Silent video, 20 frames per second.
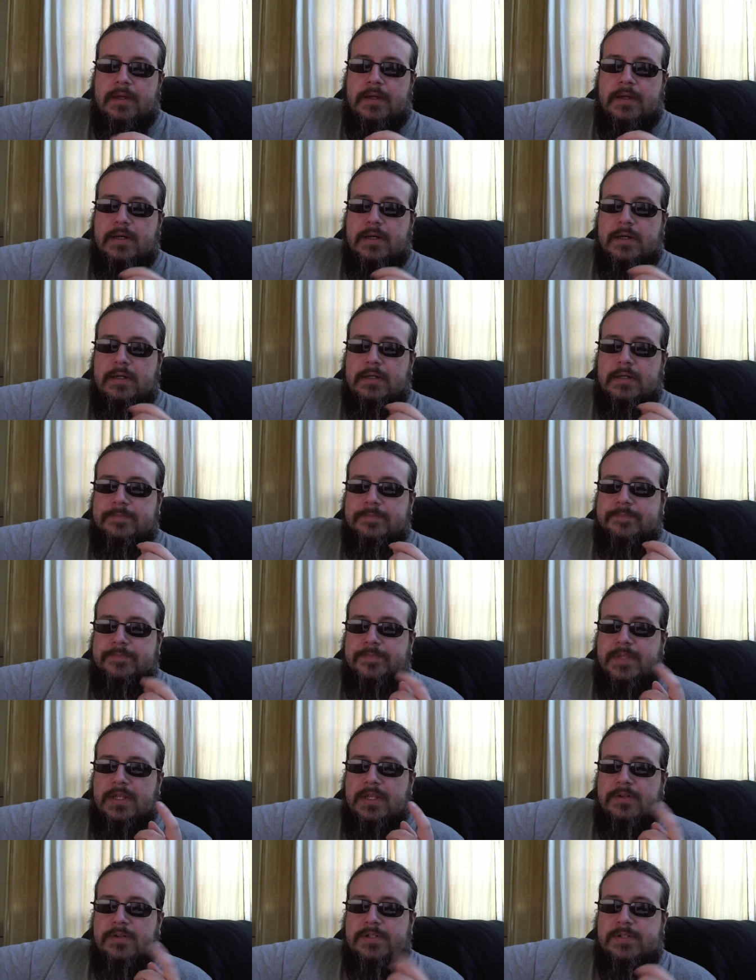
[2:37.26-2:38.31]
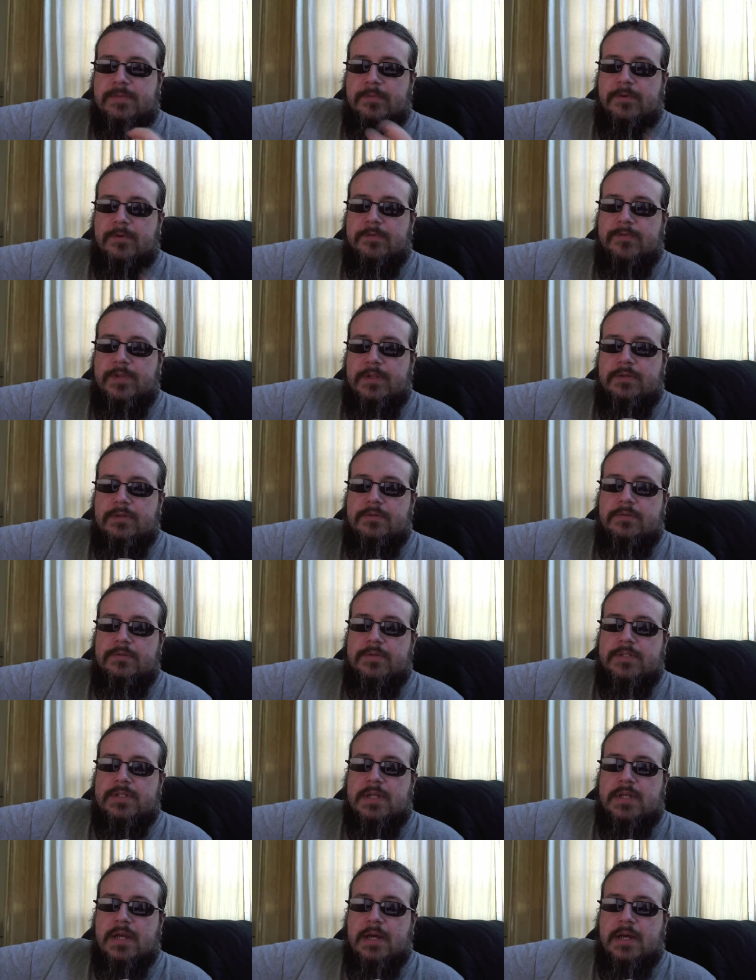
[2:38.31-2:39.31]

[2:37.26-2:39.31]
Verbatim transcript: um, you know, some reviews